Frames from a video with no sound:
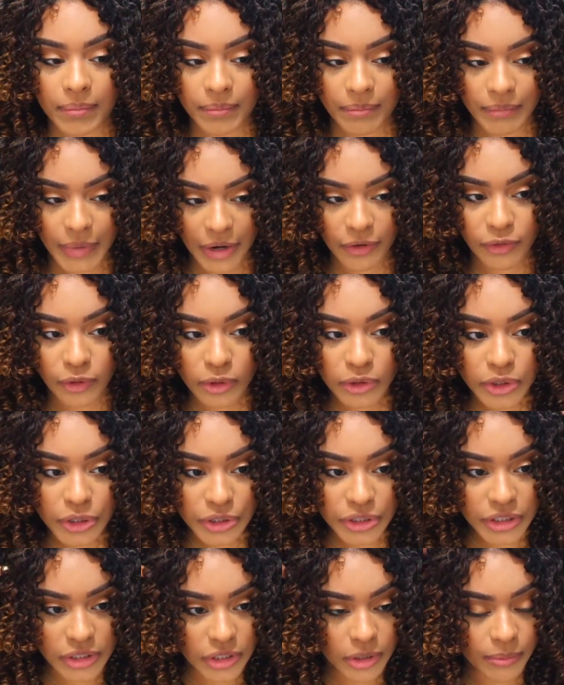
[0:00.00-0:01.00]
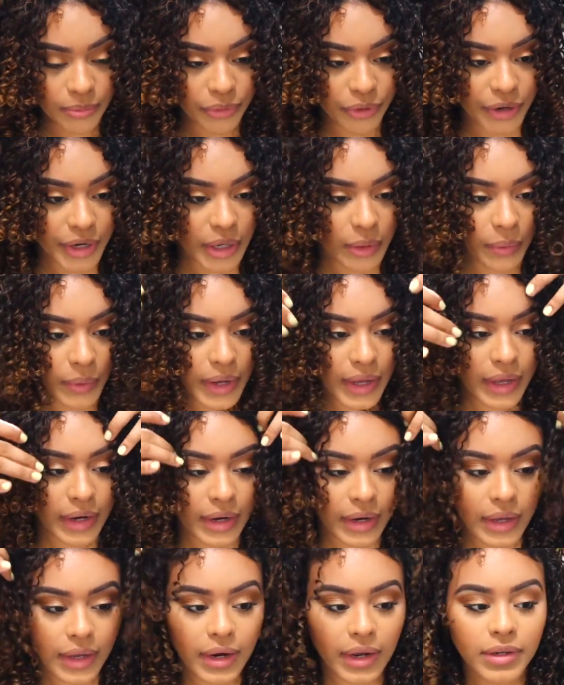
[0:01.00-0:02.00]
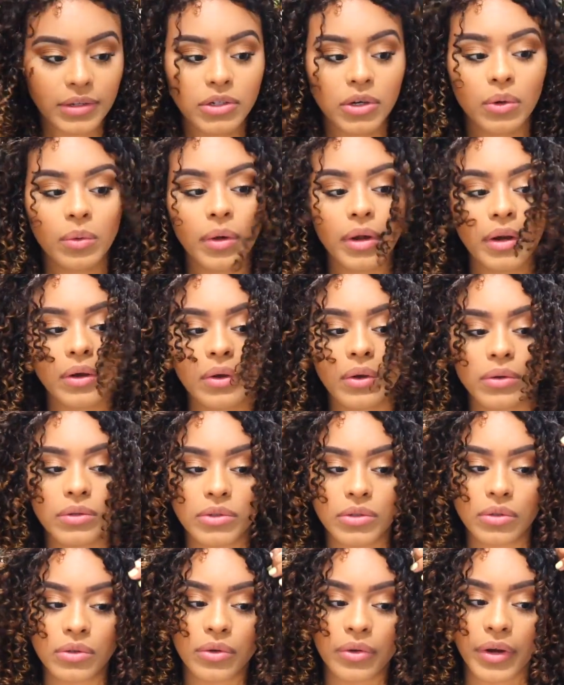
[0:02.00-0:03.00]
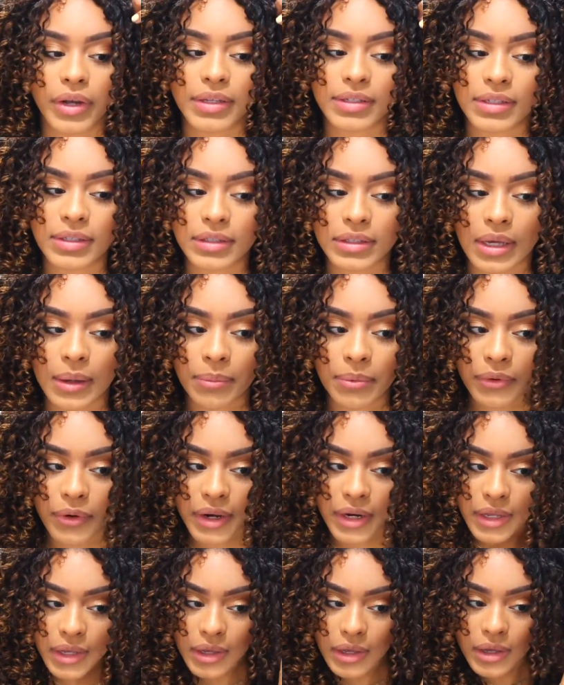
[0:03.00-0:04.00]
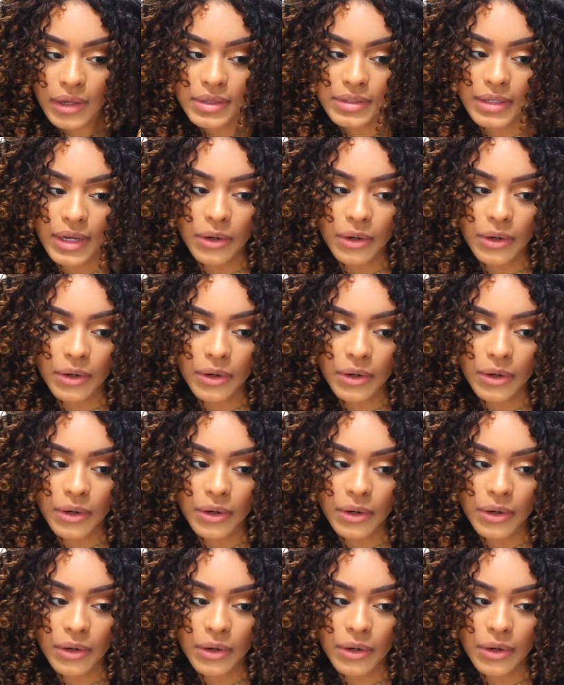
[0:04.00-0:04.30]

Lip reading: My roots are still pretty wet, and I don't want to go too crazy separating because